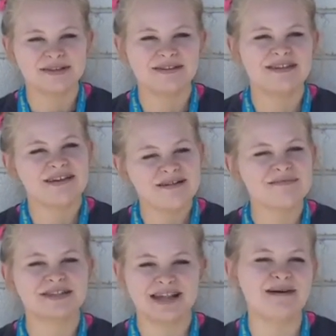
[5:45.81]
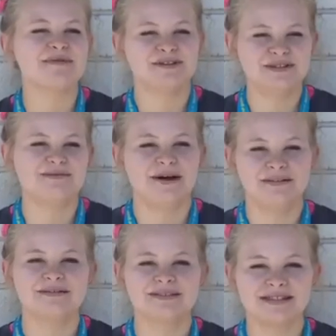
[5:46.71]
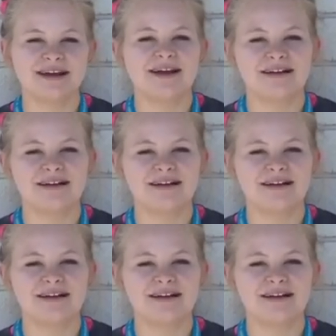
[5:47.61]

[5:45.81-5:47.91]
So I think I'll miss that most about Sarah.